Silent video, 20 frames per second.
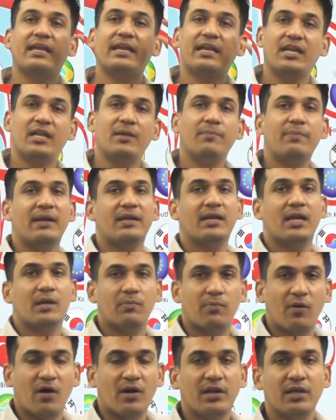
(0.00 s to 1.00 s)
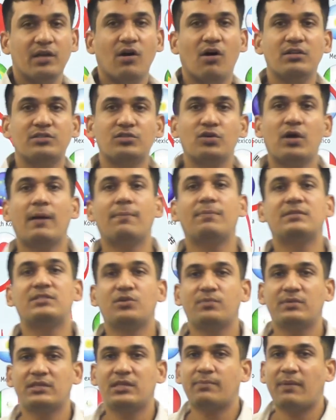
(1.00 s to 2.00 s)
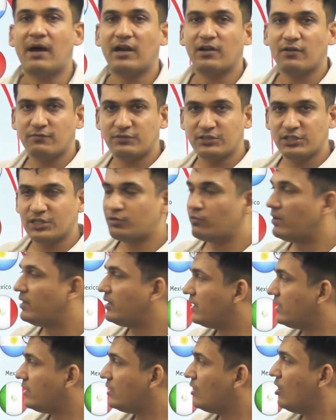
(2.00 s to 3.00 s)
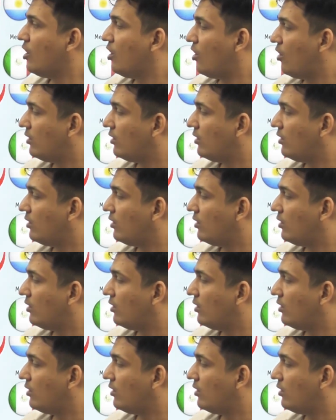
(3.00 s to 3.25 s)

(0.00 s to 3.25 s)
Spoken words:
independent body also happens to be the part of G20,